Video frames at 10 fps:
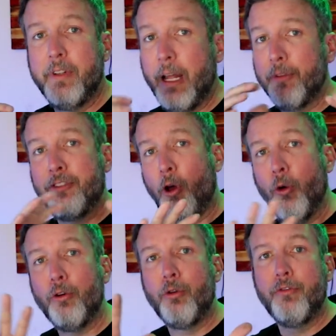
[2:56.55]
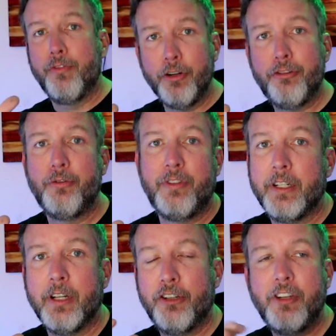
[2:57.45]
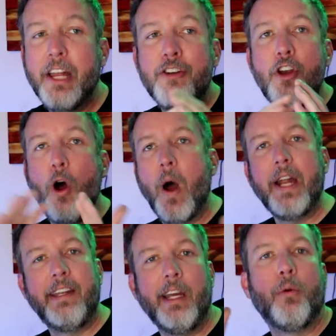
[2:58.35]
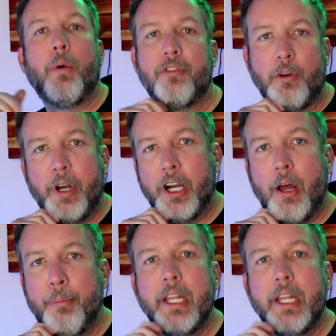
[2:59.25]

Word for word: That was total virtue signaling. She had no idea what was going on,